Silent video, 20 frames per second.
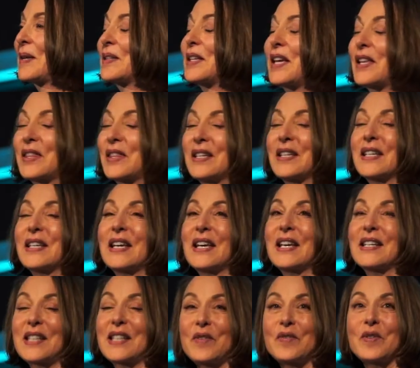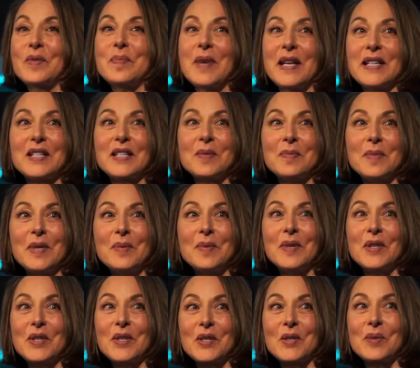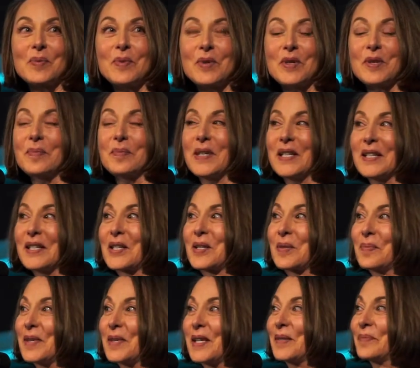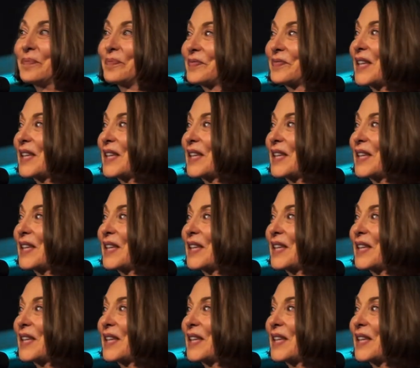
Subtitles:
Nothing has ever meant to me what this award means to me.